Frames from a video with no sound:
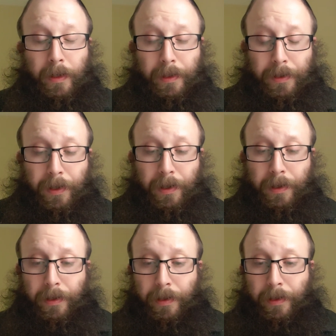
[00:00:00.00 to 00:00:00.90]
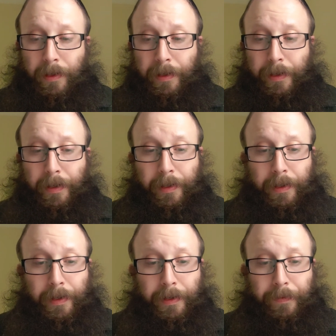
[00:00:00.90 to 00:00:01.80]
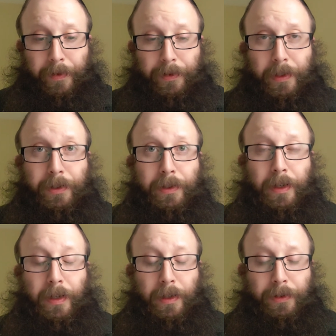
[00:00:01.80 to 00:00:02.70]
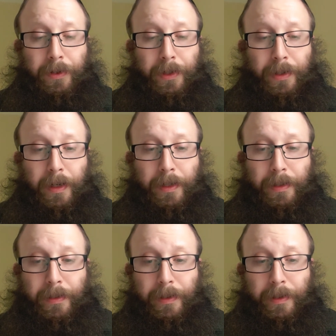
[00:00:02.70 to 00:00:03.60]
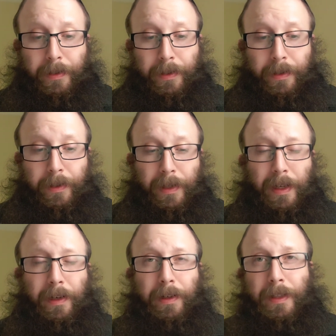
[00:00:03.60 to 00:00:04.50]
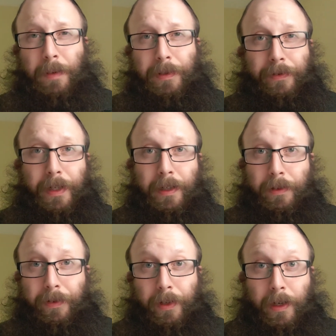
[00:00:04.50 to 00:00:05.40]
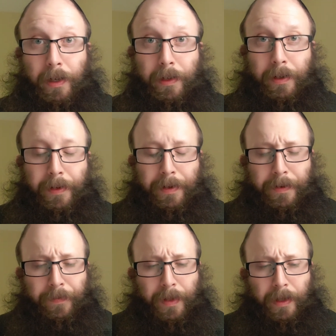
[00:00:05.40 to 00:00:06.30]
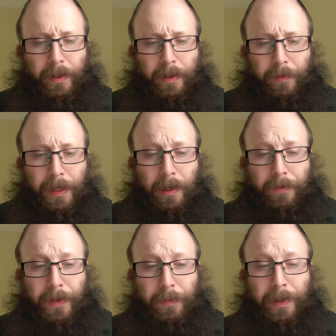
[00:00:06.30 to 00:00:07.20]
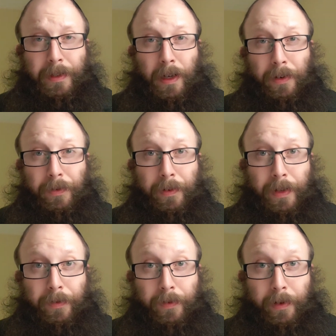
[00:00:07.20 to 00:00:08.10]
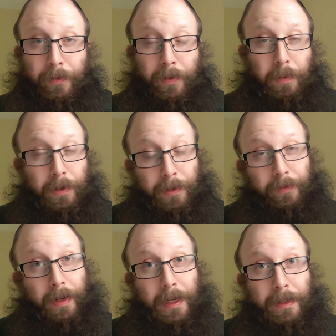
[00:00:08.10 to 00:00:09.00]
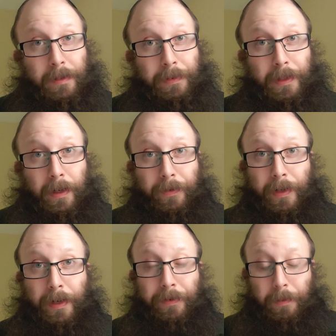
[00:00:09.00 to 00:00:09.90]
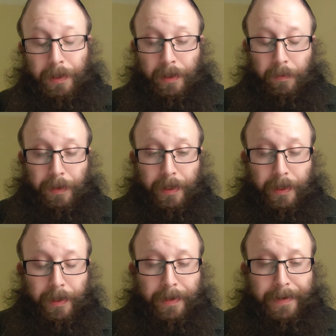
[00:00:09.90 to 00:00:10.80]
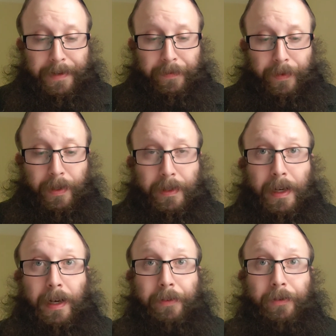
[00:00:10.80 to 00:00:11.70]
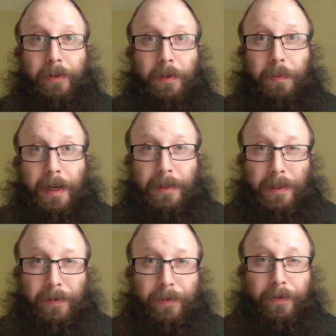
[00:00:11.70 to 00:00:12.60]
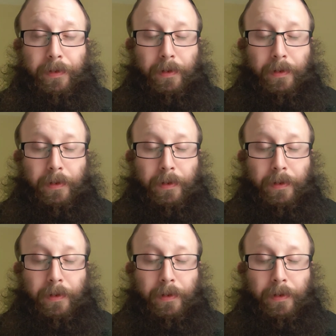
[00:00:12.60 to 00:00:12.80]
taught in Jewish thought, is all types of negative thought. The way to defend oneself, if a person finds themselves, God forbid, in a pit, is to have positive